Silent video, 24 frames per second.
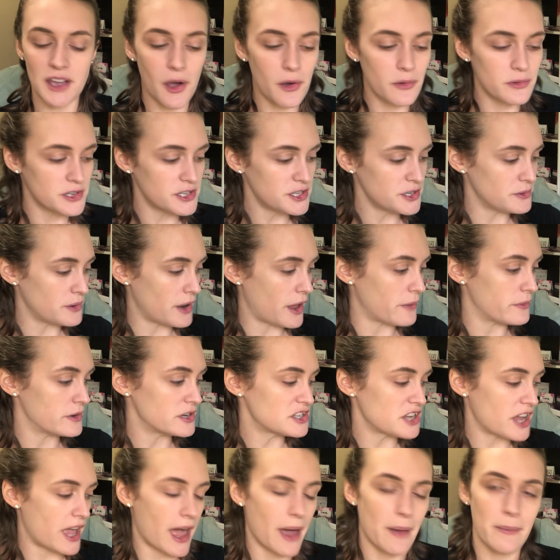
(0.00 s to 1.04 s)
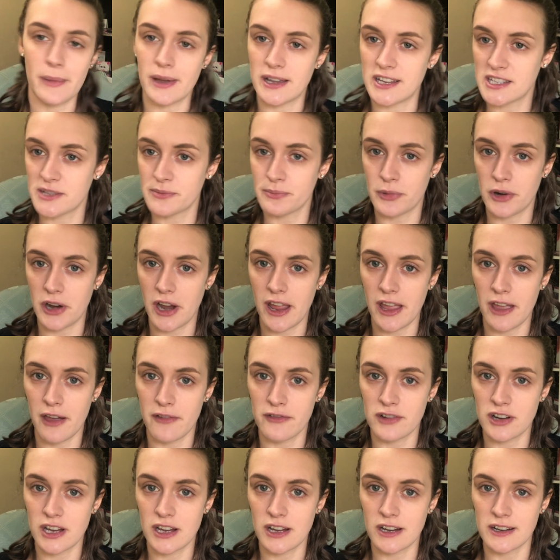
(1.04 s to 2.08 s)
Oh shoot, I wish I had my spray
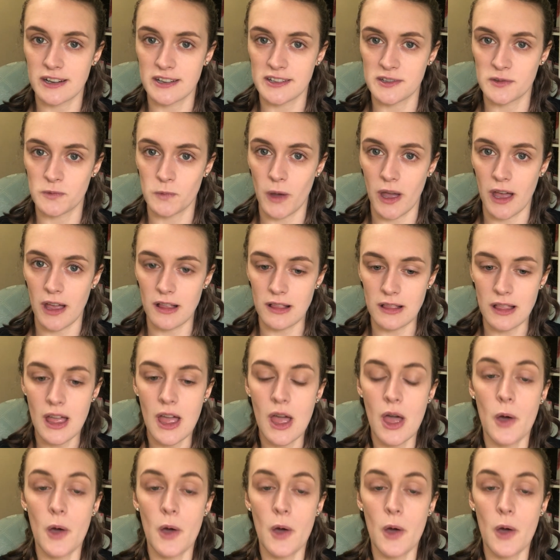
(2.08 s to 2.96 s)
over here as well.